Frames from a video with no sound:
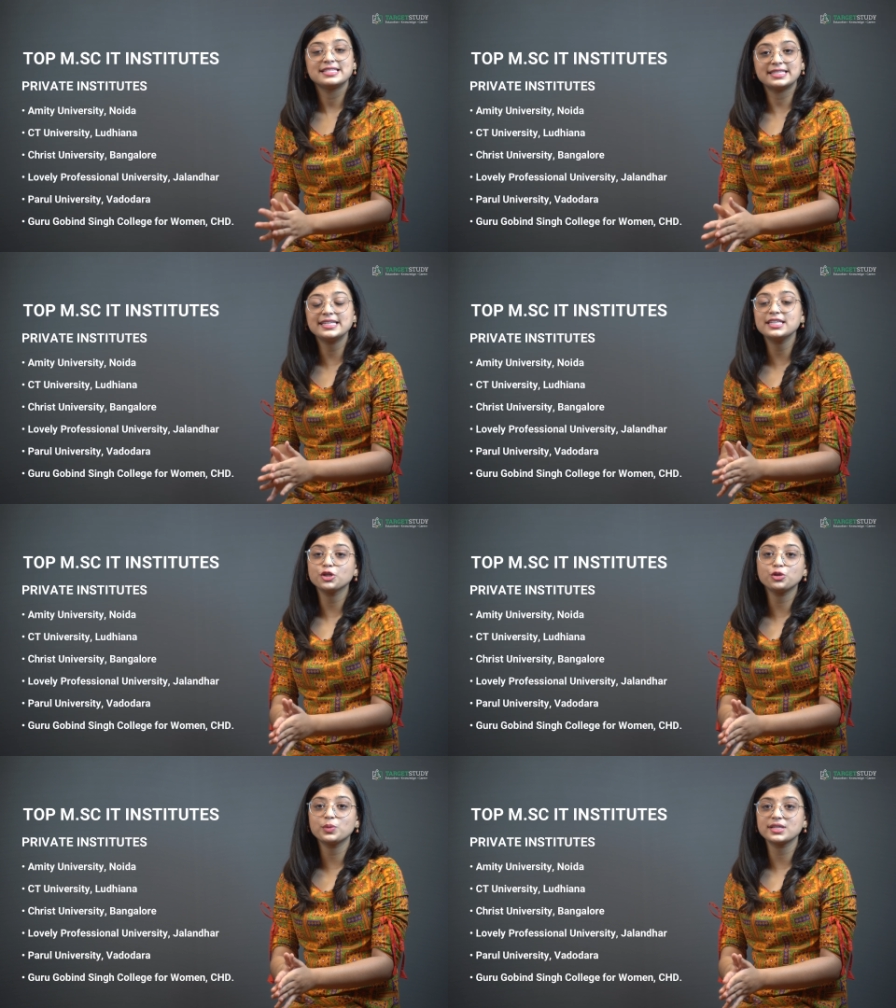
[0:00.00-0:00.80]
CT
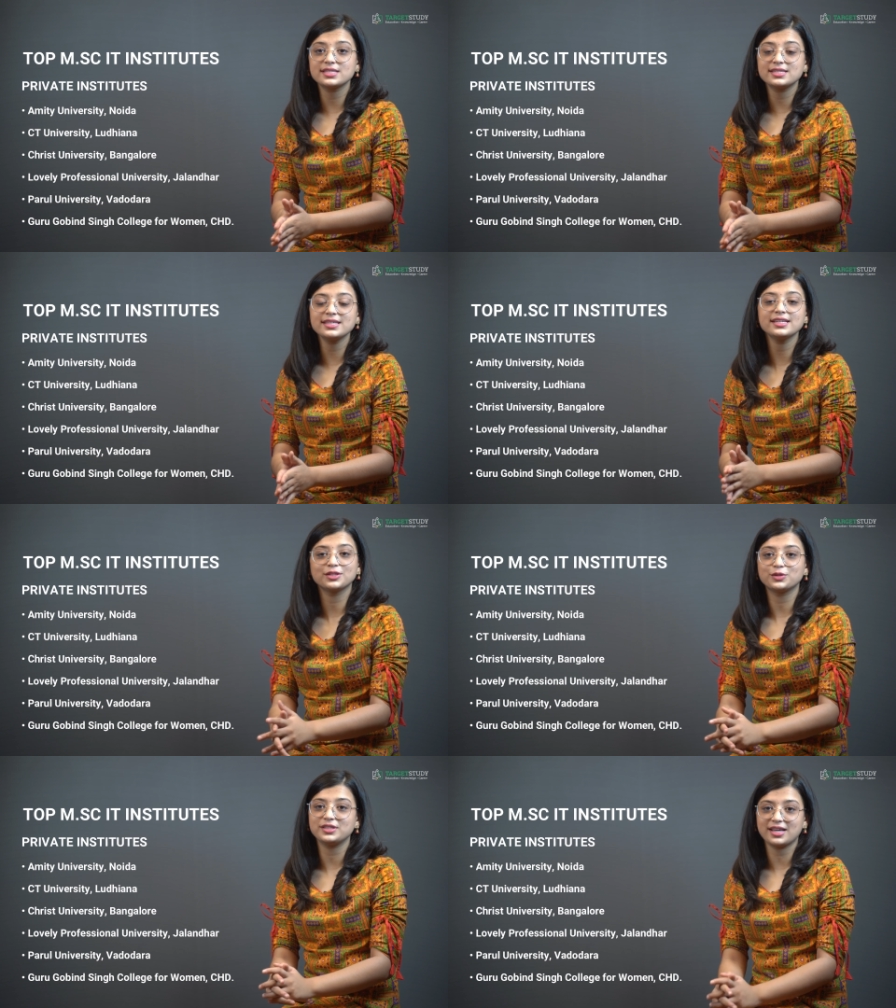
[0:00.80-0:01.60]
University,
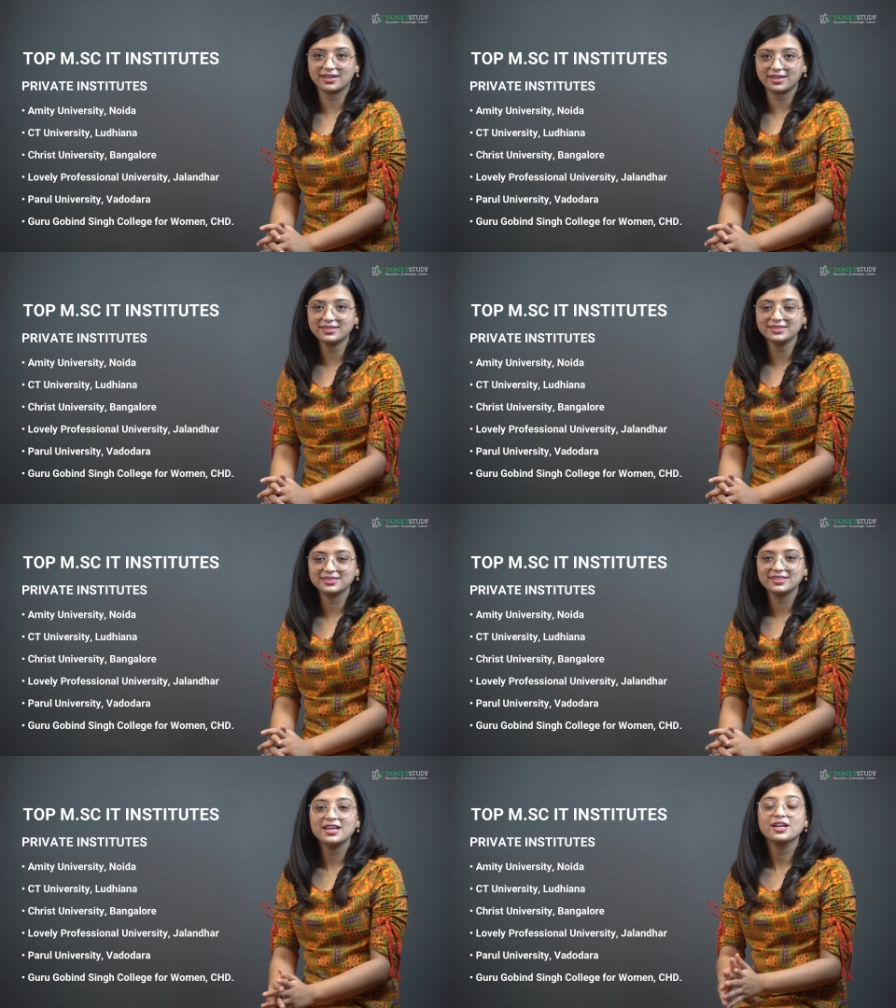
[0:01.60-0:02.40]
Ludhiana,
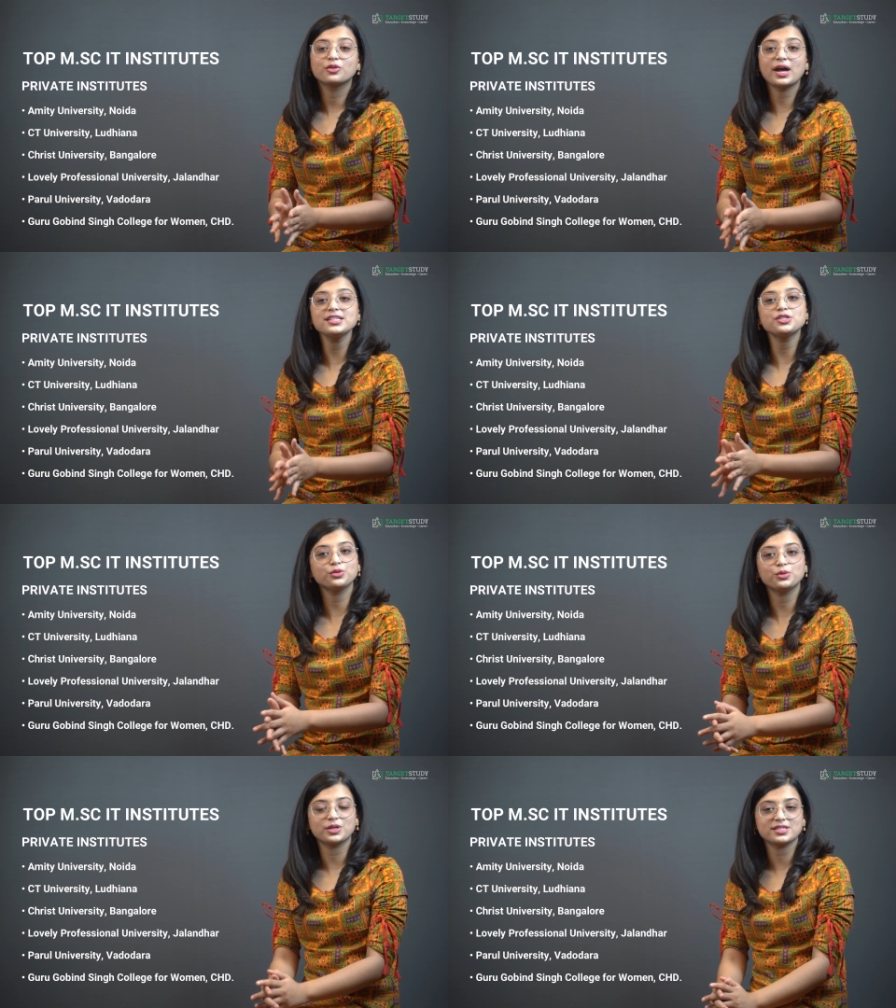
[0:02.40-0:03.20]
Christ
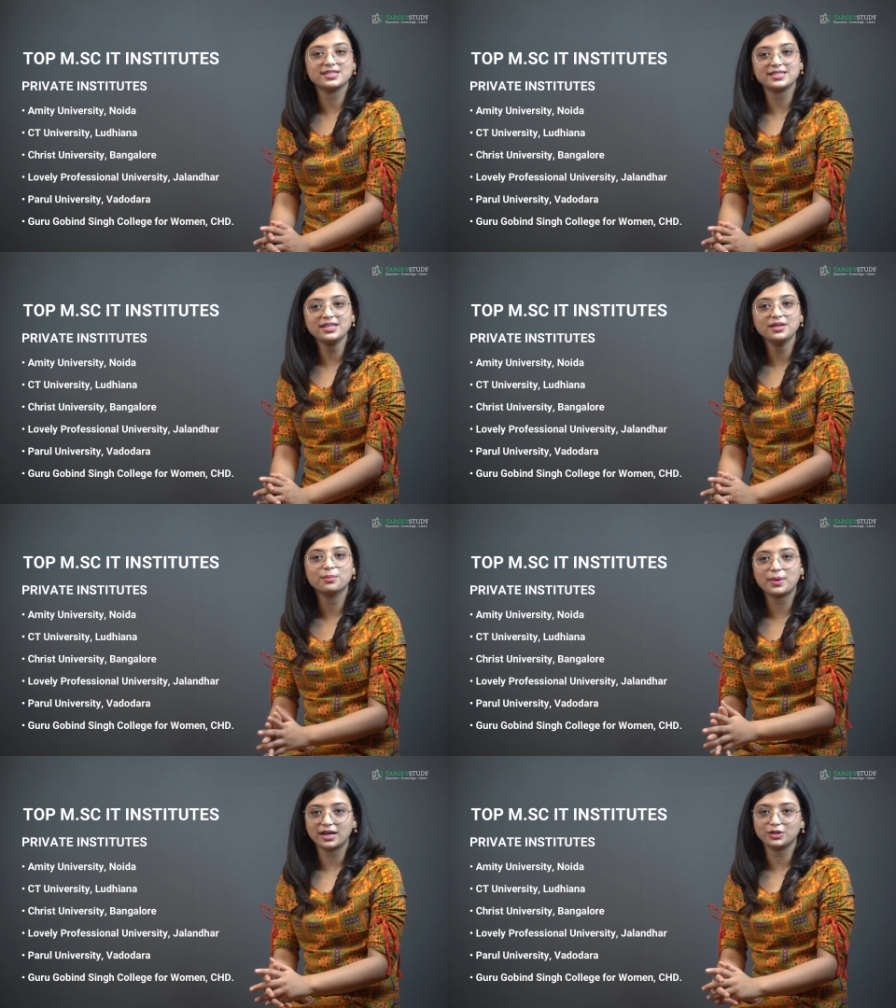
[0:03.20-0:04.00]
University,
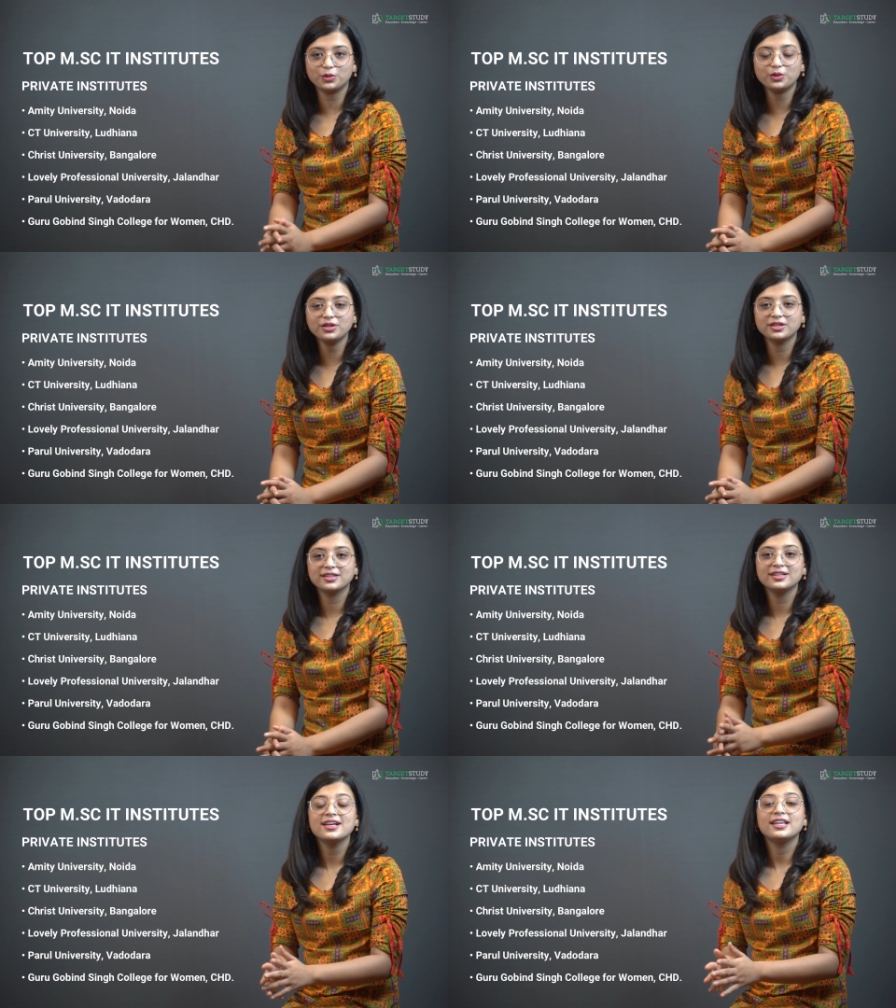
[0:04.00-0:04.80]
Bangalore,
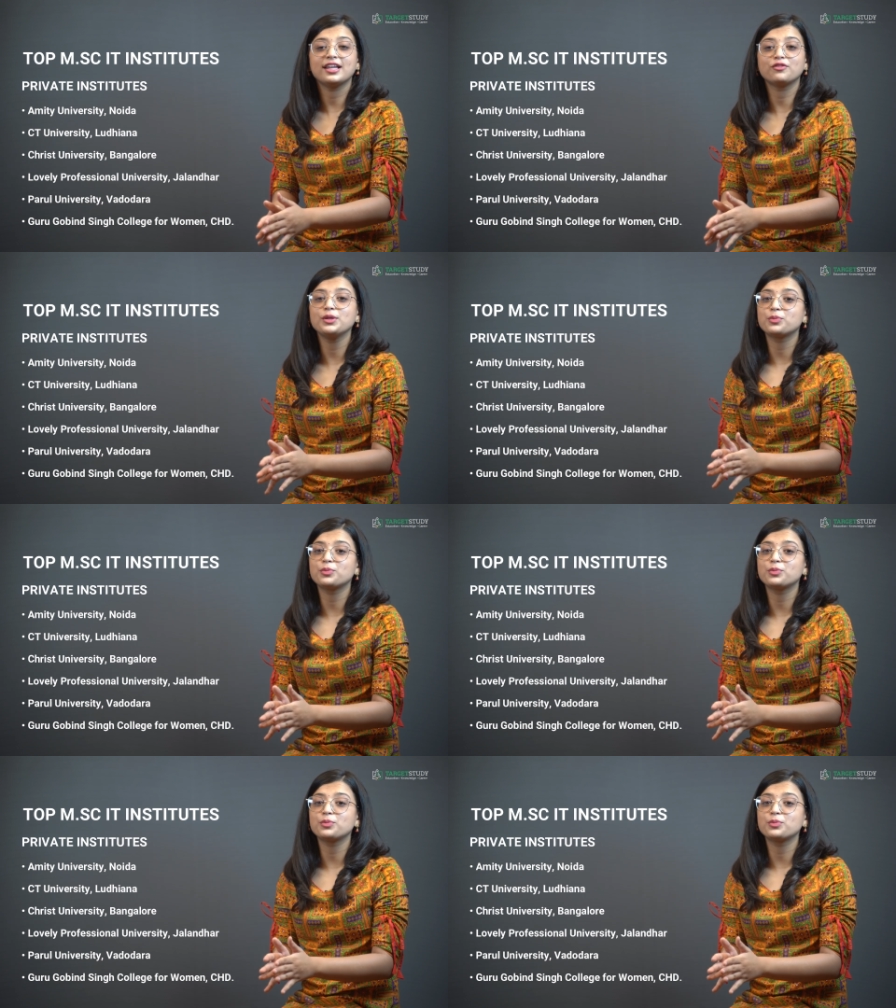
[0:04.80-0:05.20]
Lovely